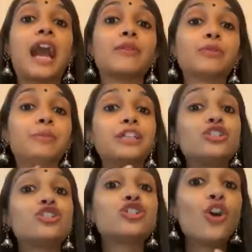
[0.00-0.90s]
I would
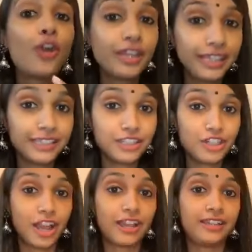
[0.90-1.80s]
be joining the
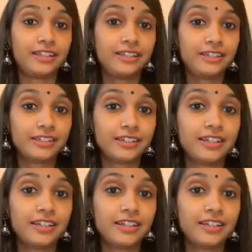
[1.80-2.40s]
child,